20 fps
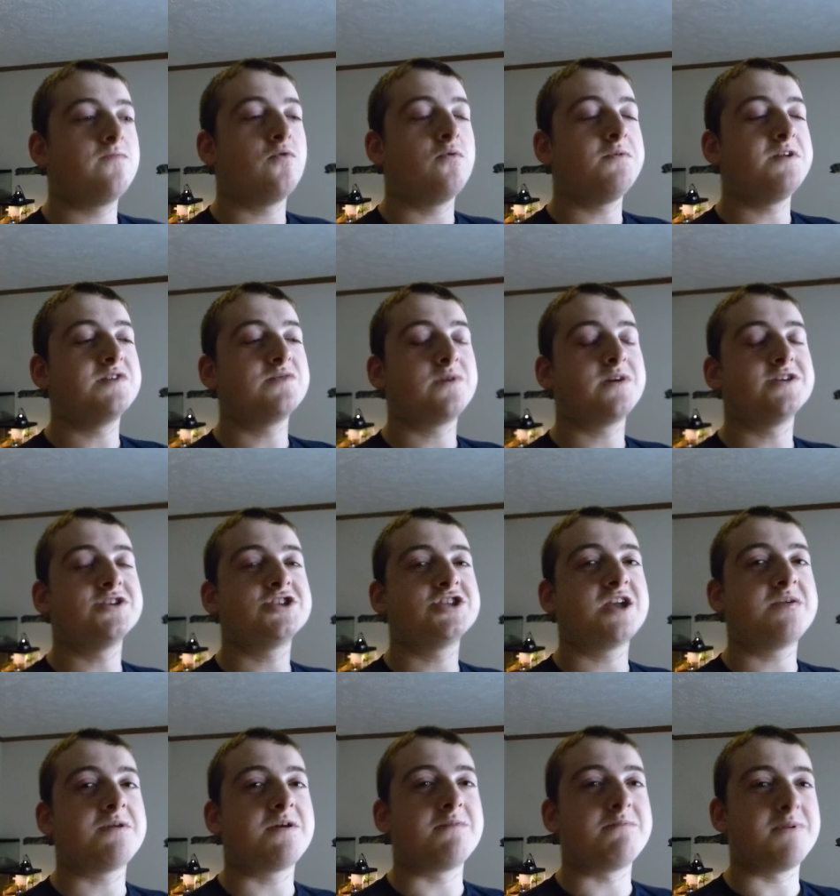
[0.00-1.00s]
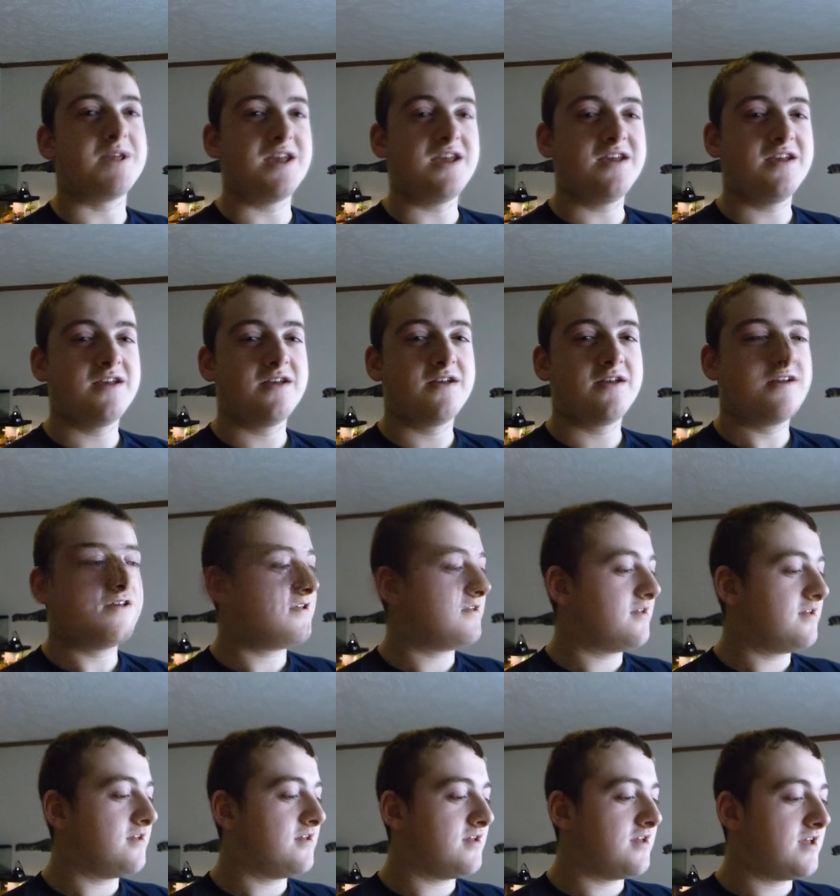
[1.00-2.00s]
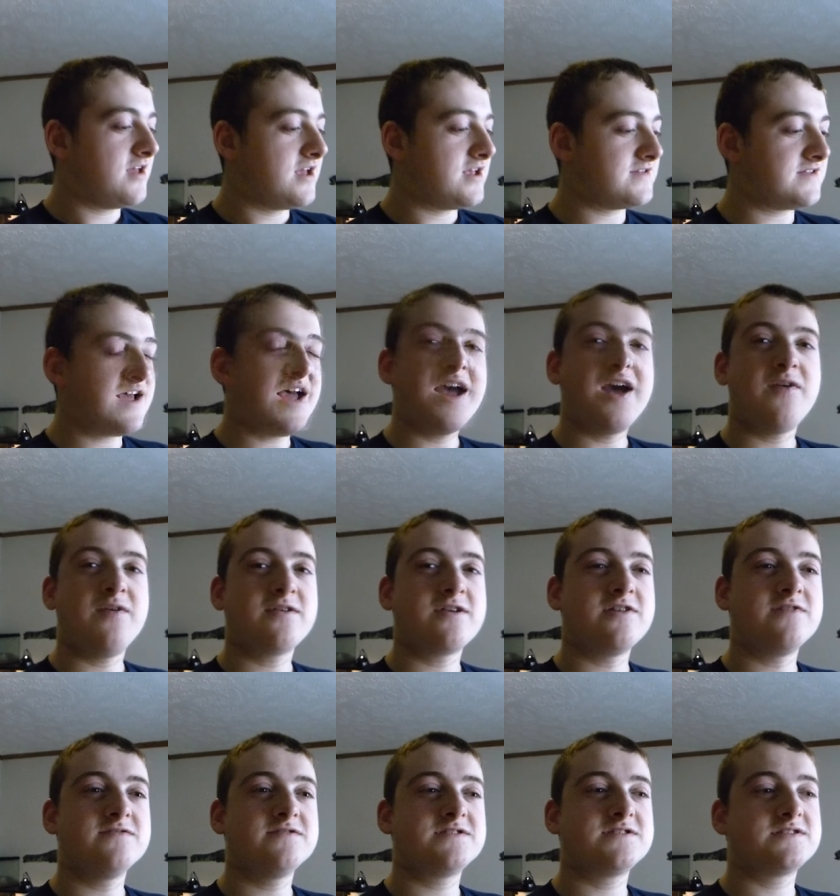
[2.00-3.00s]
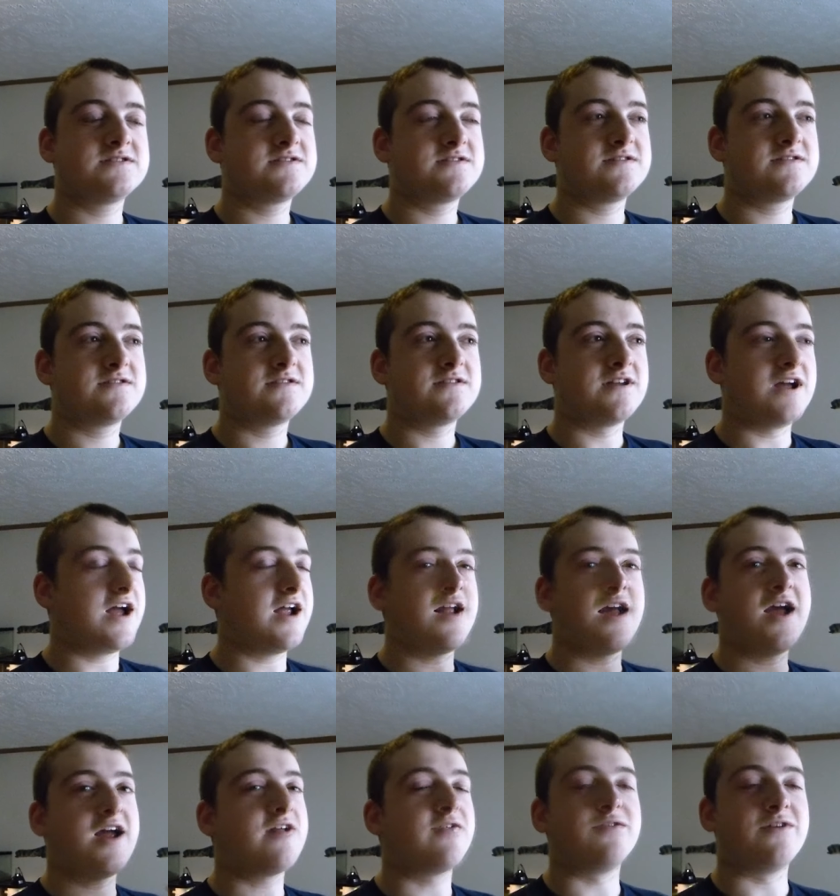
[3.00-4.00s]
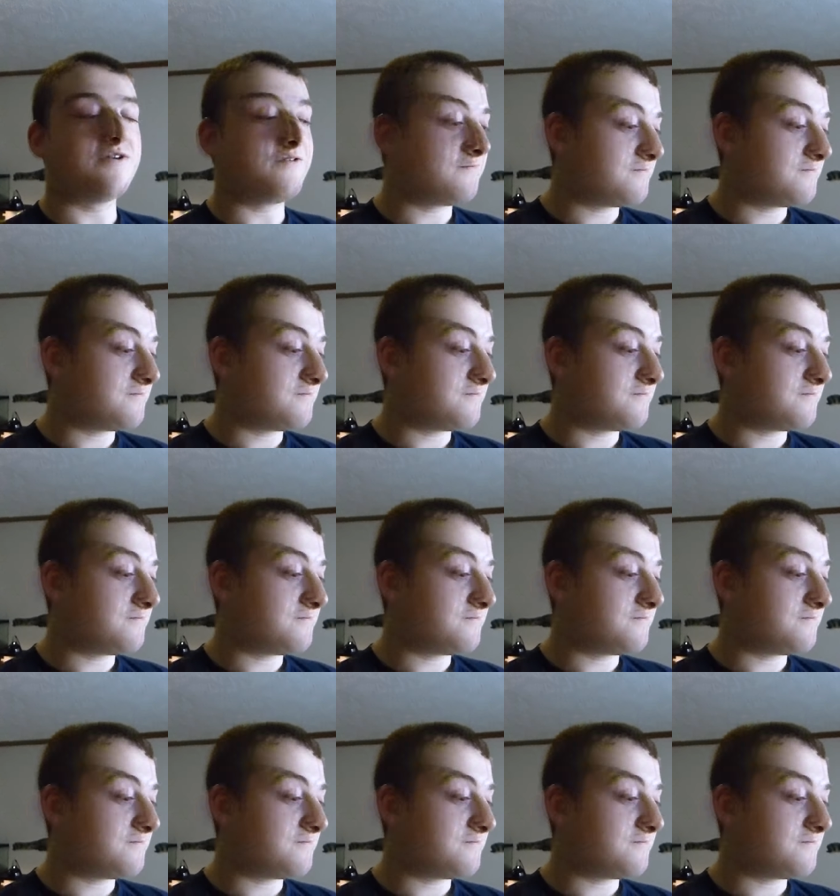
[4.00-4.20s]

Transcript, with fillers: Fool me twice, shame on me. Is that how it goes? I don't know.